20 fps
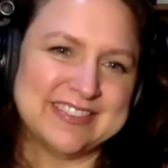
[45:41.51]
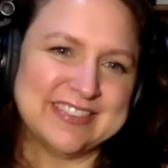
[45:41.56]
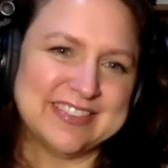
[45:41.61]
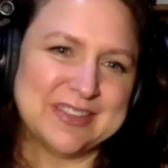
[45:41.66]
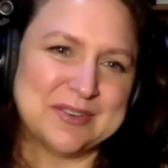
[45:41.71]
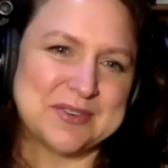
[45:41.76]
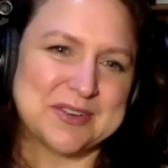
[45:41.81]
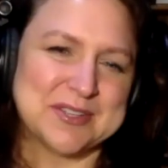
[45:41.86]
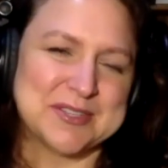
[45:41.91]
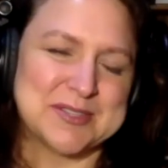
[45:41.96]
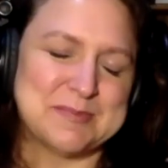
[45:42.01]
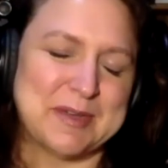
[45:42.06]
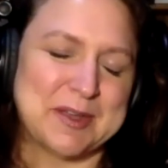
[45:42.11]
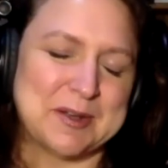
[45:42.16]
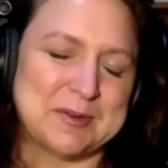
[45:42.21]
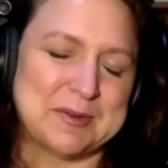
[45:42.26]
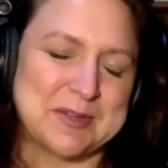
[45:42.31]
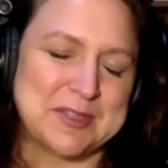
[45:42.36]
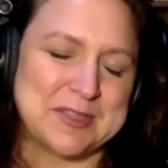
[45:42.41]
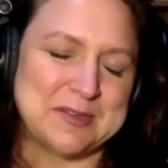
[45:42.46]
The world's
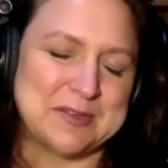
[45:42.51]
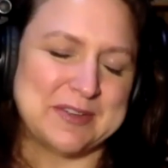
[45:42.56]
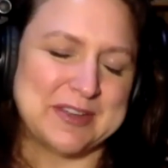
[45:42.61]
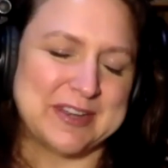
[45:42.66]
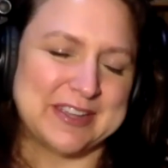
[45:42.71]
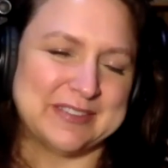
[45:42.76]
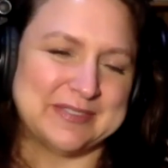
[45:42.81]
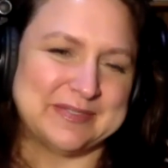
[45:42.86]
better with you in it.